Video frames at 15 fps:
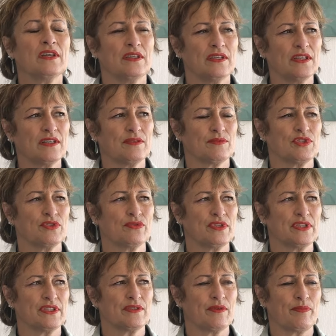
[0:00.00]
Yeah, sure.
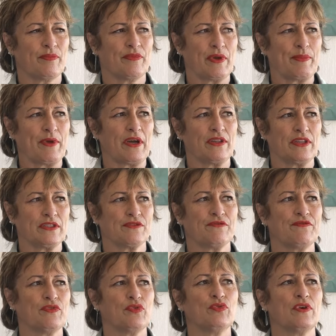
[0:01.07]
There's
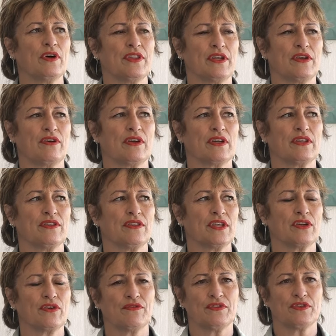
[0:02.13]
four that I can
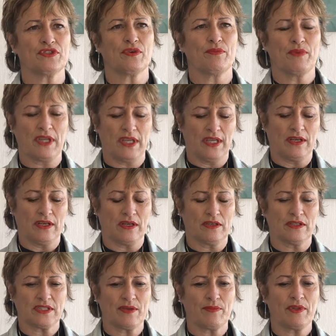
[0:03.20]
think of the top of my head,
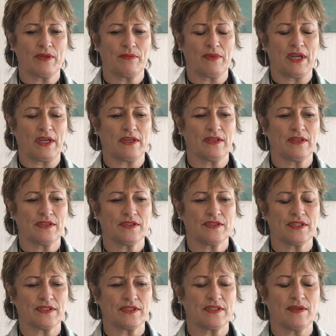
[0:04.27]
and some of them are
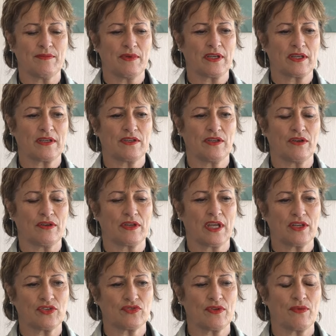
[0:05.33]
systemic, you know,
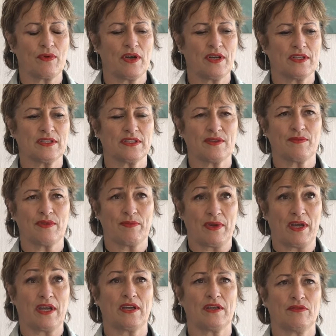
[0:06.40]
countrywide, and some of them
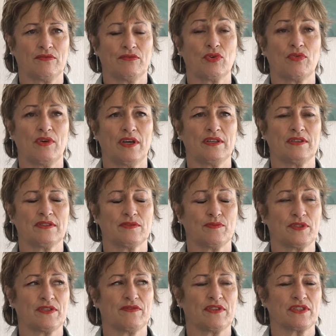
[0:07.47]
are quite
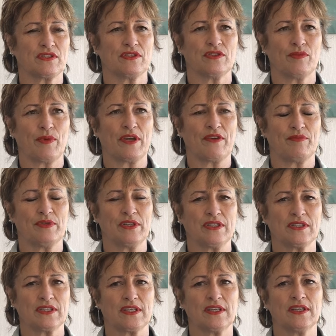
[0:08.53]
specific to the Bay of
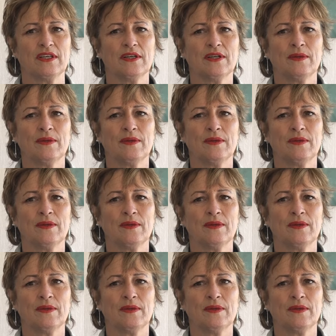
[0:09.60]
Plenty.